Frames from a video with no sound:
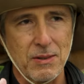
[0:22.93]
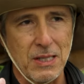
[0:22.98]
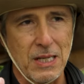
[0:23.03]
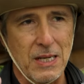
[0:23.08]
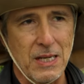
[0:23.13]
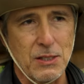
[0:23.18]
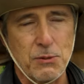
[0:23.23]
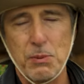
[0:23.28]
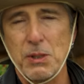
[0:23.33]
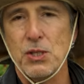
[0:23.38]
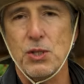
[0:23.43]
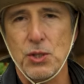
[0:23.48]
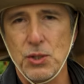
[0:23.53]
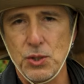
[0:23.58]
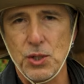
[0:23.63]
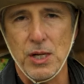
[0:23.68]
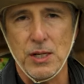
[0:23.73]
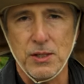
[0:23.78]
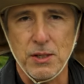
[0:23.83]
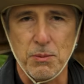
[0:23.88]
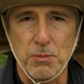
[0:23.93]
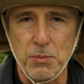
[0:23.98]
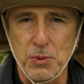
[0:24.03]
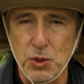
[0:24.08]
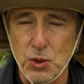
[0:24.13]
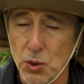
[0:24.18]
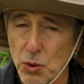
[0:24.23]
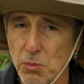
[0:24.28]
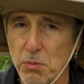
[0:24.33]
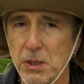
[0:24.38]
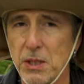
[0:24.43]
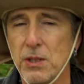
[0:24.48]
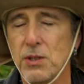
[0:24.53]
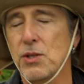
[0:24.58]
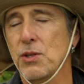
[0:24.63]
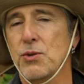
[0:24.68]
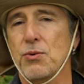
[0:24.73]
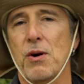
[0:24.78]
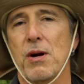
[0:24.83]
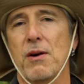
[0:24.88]
it has been suggested to me
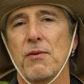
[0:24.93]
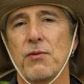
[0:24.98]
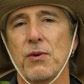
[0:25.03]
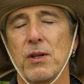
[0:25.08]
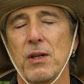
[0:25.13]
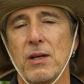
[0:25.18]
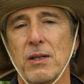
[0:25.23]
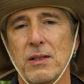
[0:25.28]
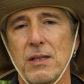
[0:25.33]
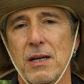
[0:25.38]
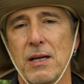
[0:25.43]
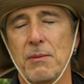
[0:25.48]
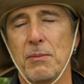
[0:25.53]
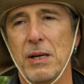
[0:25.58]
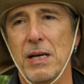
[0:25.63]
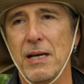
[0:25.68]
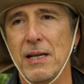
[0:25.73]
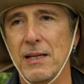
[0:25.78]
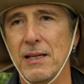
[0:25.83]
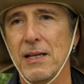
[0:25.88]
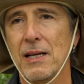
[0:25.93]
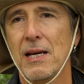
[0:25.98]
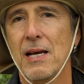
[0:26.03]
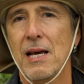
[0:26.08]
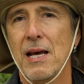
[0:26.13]
to try it for a long time and